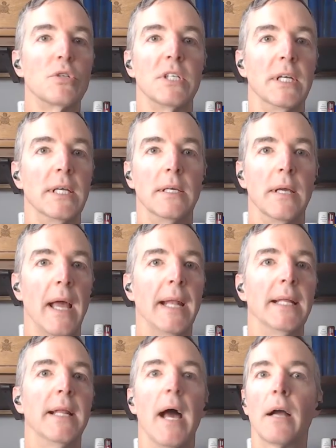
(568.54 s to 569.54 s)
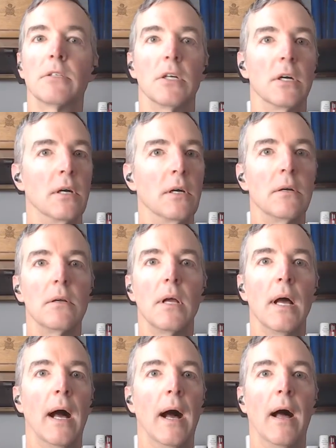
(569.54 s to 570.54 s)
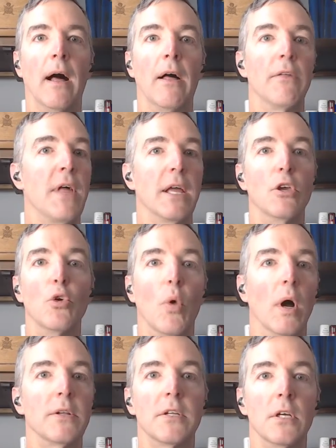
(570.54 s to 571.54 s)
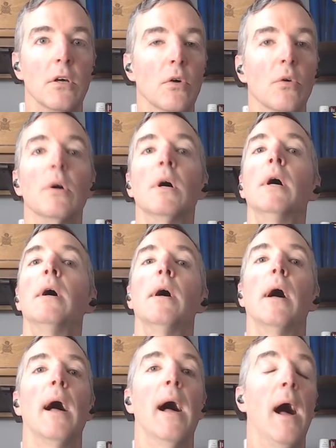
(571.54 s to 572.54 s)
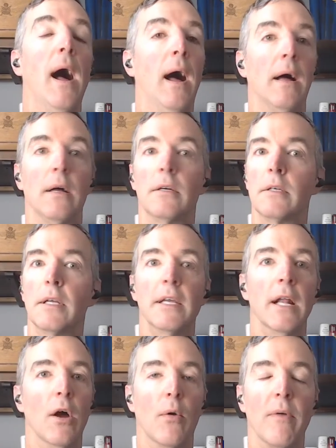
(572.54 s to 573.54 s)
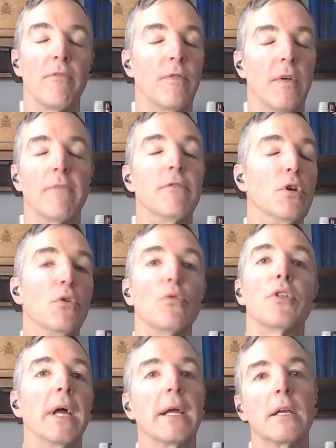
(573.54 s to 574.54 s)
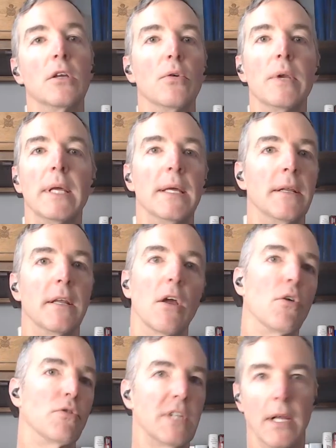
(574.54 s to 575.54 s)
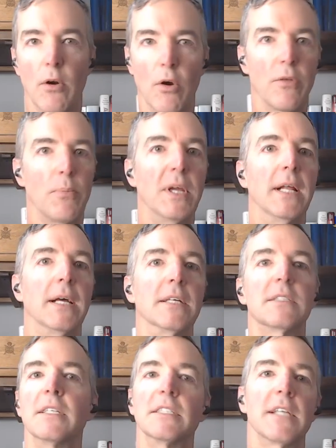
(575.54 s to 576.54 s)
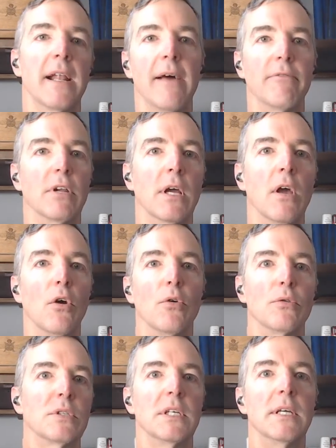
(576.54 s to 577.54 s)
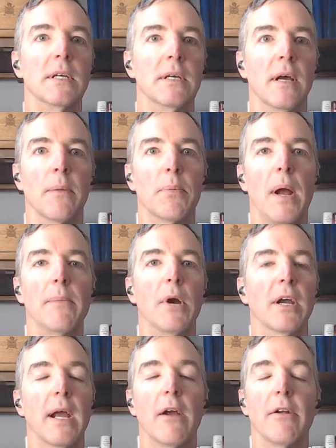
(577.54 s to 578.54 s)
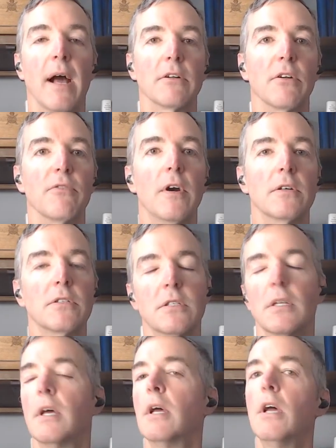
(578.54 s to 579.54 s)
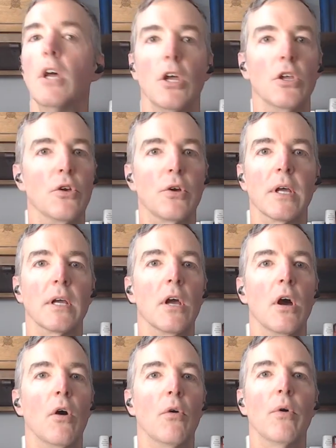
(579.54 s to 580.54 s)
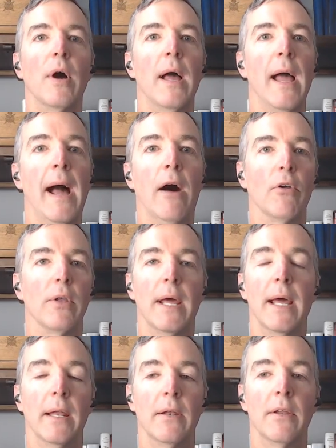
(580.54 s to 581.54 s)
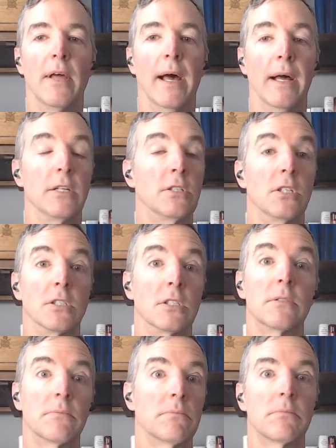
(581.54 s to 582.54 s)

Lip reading: see any doctor that you want to. If you think you need to go see an orthopedist, instead of having to go see a primary care doctor first, you can go out and just